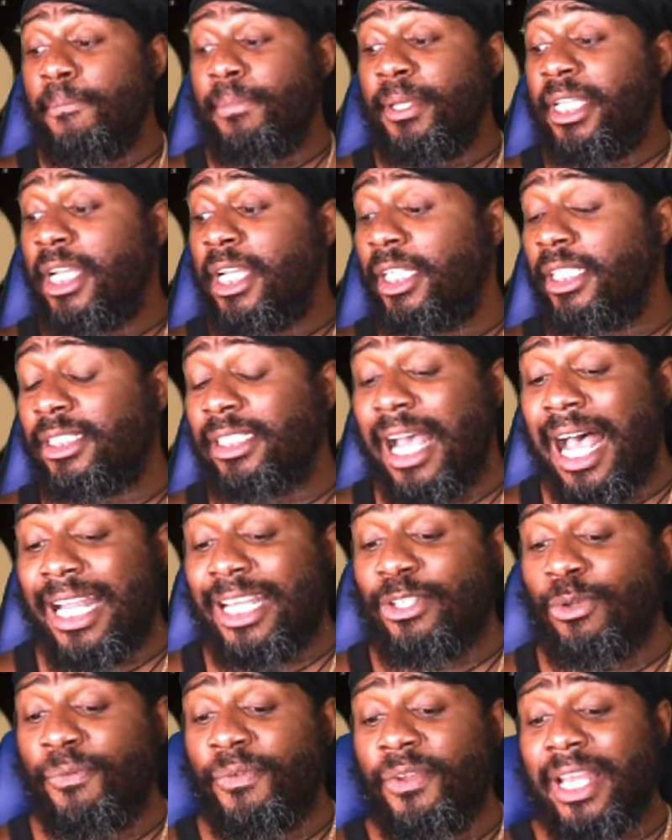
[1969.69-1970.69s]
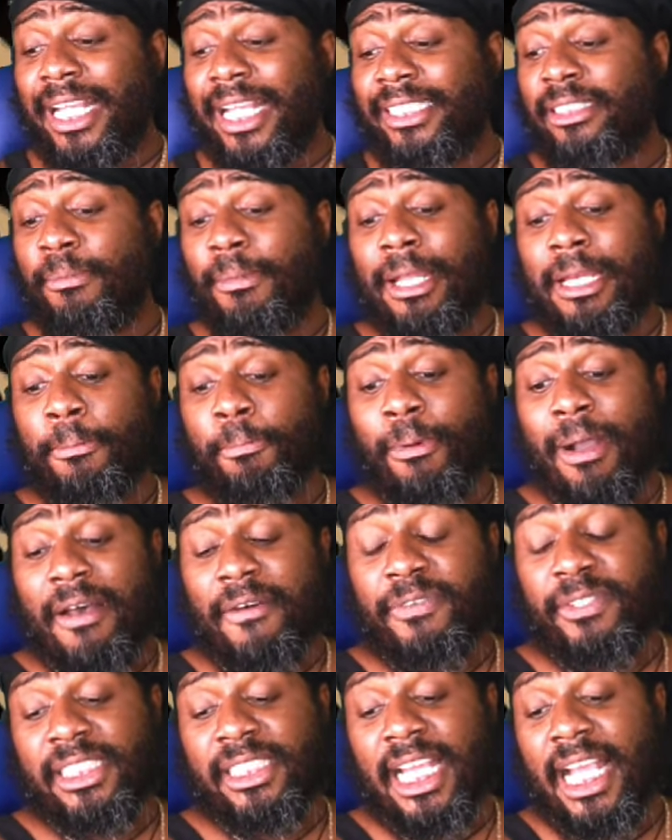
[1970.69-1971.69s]
because I do feel like somebody
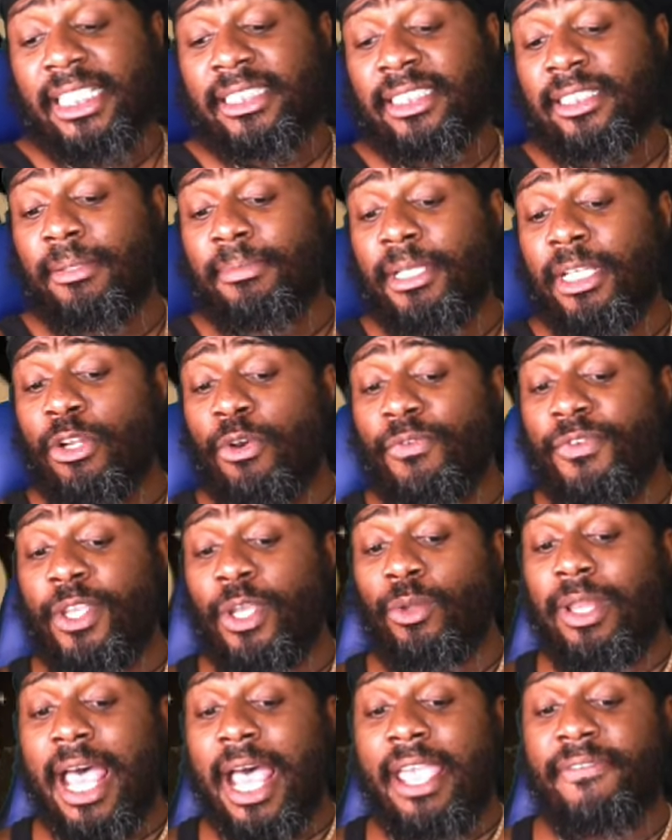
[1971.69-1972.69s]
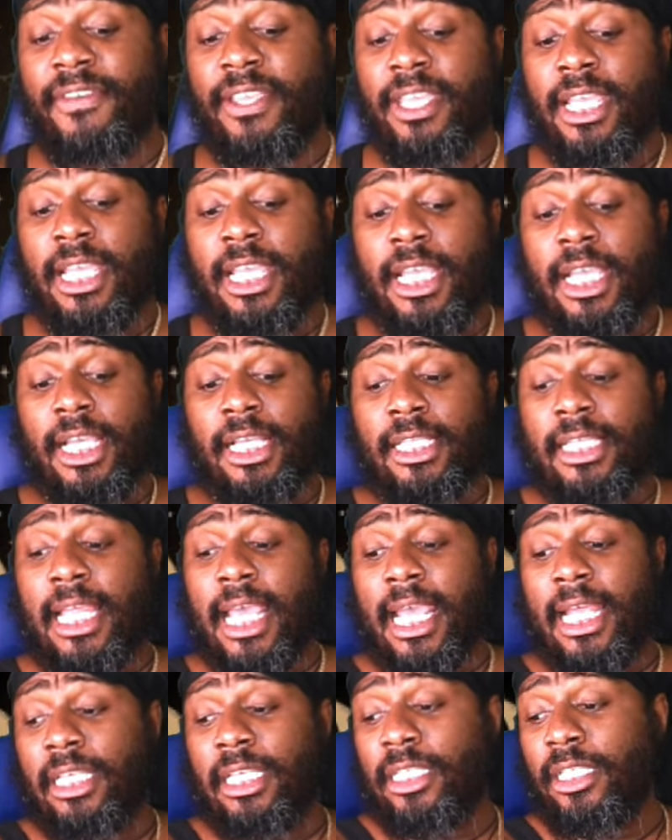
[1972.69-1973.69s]
prophesied something over your life
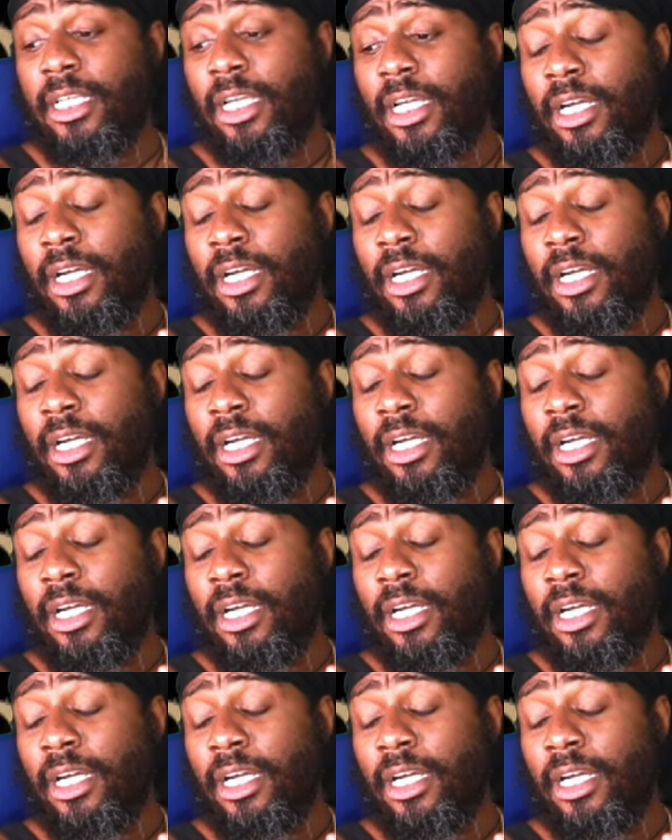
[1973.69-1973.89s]
that